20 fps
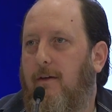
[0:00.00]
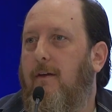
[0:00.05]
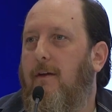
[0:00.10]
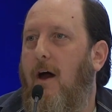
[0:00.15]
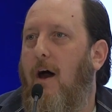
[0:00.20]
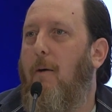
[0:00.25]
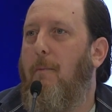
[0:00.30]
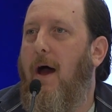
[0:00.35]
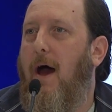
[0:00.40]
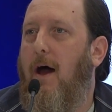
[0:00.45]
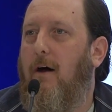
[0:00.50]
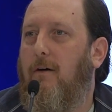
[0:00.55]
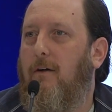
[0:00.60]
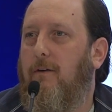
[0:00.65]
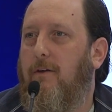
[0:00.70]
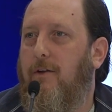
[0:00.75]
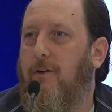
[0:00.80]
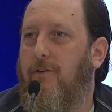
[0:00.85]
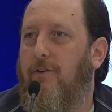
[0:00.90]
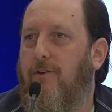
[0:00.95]
come
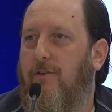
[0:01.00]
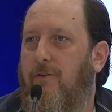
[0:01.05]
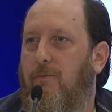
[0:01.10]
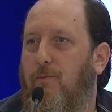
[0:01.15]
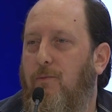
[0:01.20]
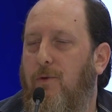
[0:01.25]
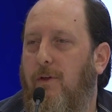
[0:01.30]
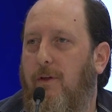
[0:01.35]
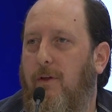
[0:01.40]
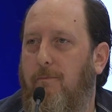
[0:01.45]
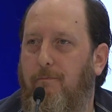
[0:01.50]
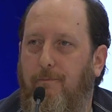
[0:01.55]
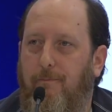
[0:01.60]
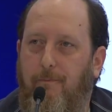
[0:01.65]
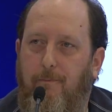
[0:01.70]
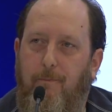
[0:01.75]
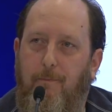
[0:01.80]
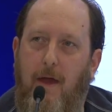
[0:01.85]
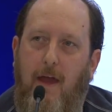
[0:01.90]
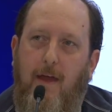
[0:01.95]
out. You're just really
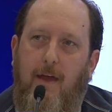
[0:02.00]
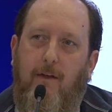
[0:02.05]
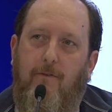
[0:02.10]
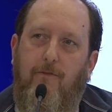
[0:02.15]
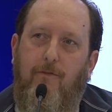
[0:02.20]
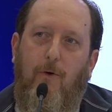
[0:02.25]
paying